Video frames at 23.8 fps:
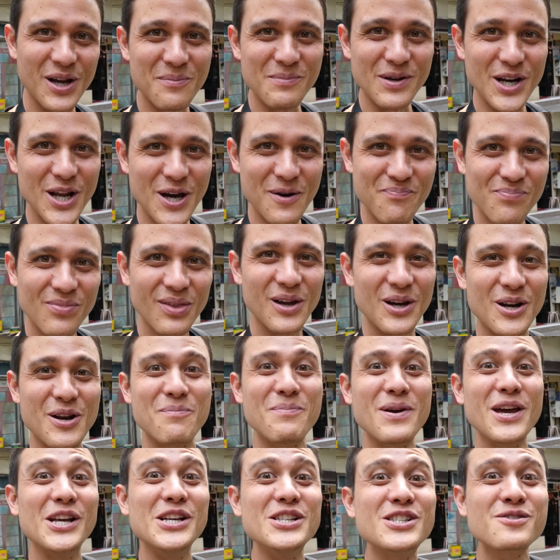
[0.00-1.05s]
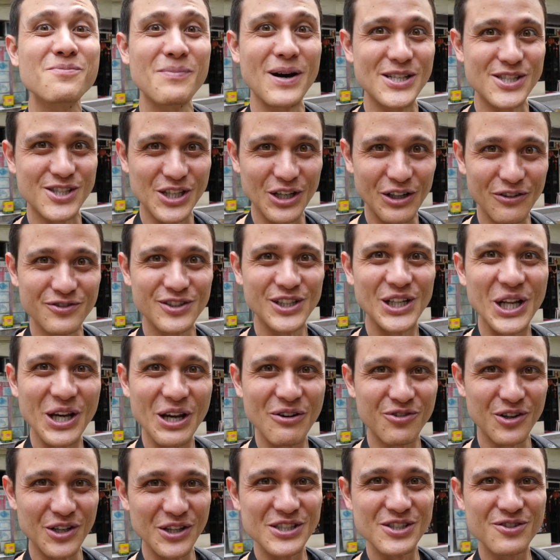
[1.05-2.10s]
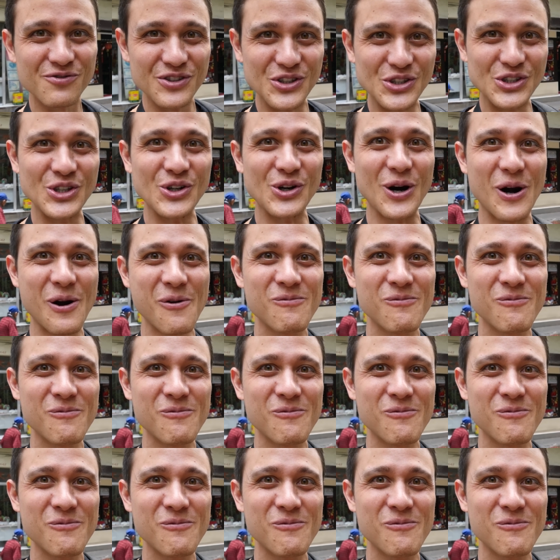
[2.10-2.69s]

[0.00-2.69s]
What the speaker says: I'm gonna pace myself today for this food tour.